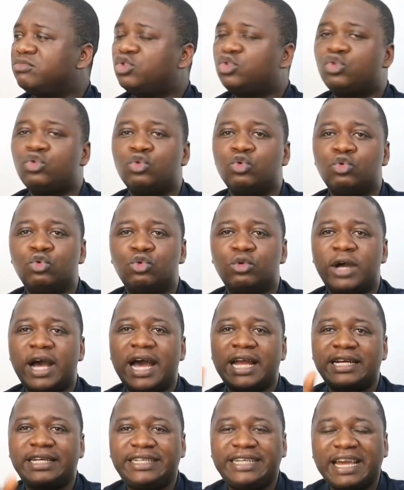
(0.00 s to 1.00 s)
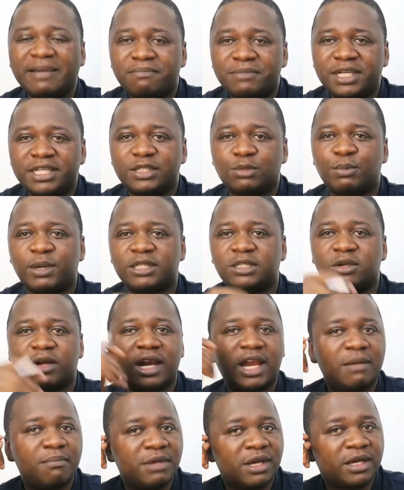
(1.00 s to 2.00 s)
to adapt this
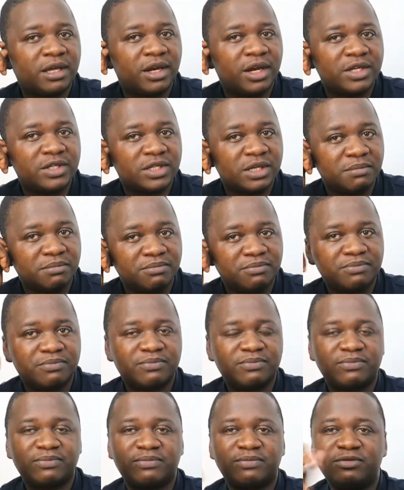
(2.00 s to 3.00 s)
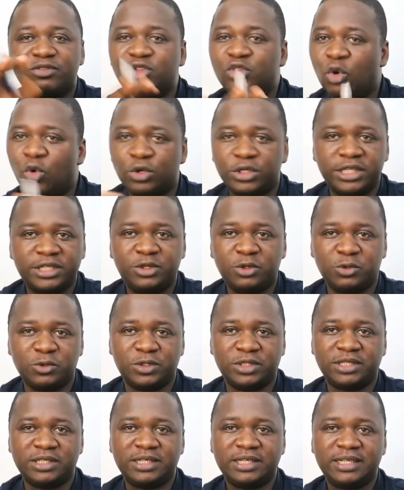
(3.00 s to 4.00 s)
particular mechanism, no, they
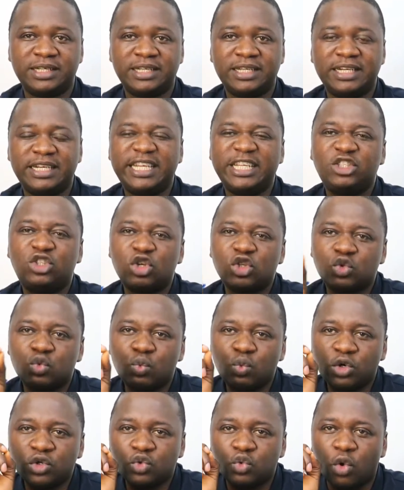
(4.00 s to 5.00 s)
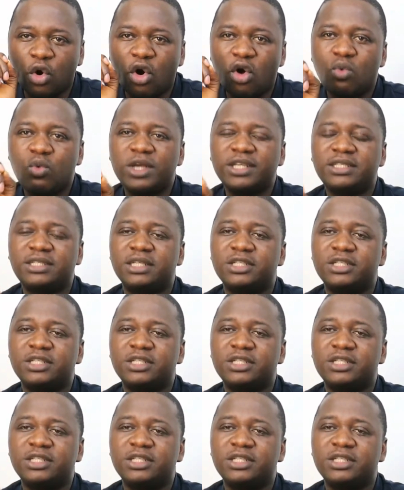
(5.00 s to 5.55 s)
don't. They just want to always